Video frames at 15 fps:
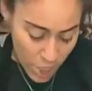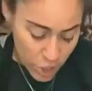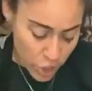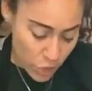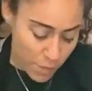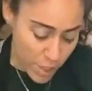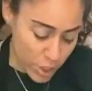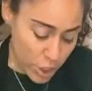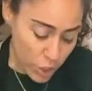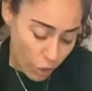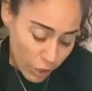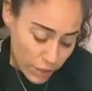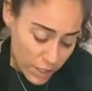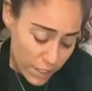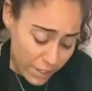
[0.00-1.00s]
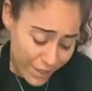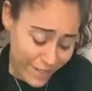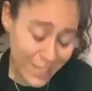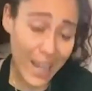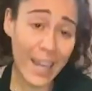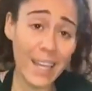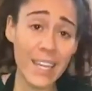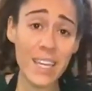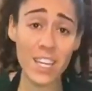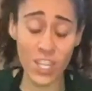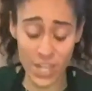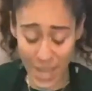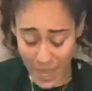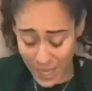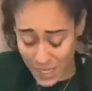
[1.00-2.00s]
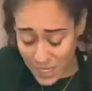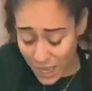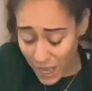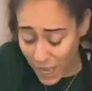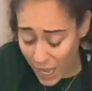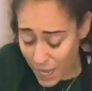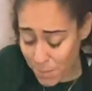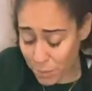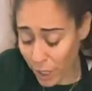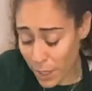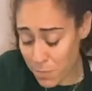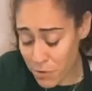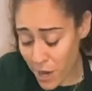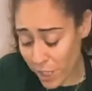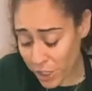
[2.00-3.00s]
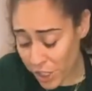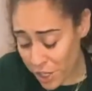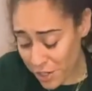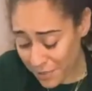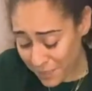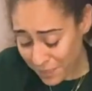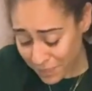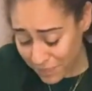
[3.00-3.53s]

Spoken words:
Too much salt in our diet could add to high blood pressure.